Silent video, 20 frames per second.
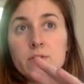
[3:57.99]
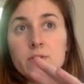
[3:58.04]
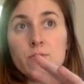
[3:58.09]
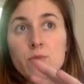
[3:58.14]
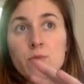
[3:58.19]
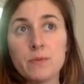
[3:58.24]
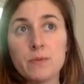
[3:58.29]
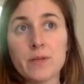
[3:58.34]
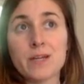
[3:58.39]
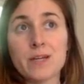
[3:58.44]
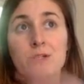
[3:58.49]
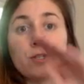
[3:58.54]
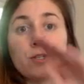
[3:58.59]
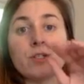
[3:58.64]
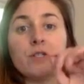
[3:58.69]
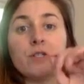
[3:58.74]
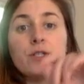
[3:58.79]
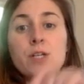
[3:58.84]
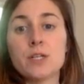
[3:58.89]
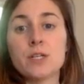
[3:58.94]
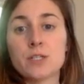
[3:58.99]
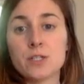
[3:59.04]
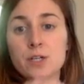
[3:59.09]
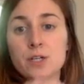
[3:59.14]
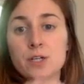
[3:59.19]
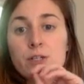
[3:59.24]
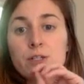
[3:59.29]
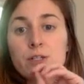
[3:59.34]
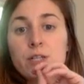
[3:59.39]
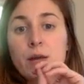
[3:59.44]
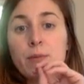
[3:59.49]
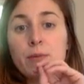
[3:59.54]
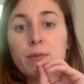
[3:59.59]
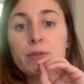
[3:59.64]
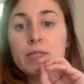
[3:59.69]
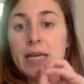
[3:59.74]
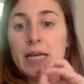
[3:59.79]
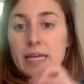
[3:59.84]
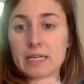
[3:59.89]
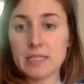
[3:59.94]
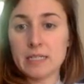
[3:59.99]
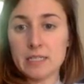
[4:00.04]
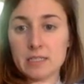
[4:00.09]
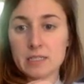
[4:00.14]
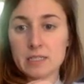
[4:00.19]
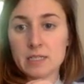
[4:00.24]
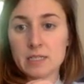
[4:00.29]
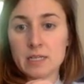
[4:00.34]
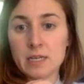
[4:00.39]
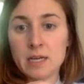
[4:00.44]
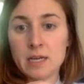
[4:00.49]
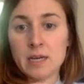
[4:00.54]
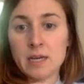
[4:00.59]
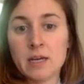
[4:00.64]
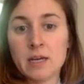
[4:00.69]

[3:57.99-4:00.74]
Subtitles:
replication does occur simultaneously,